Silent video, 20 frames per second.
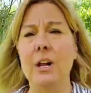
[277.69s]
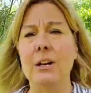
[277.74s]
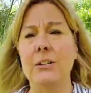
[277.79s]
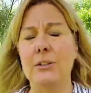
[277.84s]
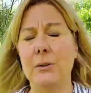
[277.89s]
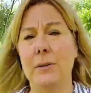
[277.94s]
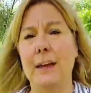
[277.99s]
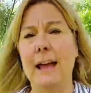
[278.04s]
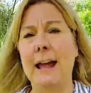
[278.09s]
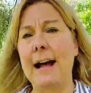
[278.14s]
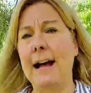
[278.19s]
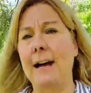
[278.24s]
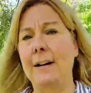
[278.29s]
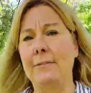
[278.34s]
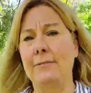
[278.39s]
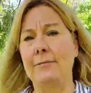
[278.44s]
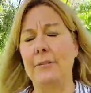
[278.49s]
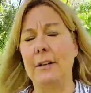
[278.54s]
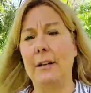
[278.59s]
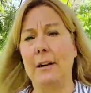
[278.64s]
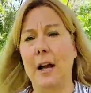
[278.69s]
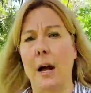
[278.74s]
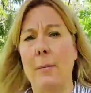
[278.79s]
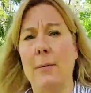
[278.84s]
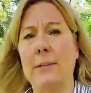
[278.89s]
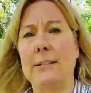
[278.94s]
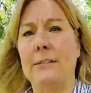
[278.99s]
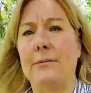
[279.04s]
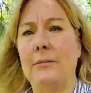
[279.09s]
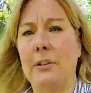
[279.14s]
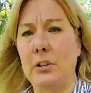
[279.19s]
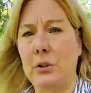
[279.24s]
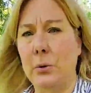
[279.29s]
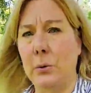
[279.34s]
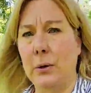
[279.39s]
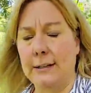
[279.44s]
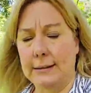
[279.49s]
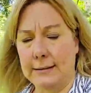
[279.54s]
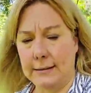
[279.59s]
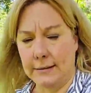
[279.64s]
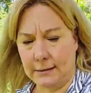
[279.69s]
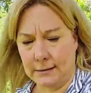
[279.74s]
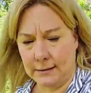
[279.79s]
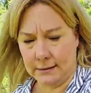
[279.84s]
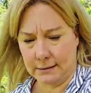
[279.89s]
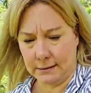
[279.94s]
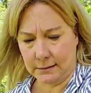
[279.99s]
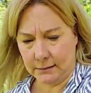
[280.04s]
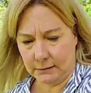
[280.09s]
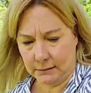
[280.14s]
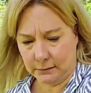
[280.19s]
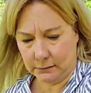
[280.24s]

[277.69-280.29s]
so they have a couple different choices.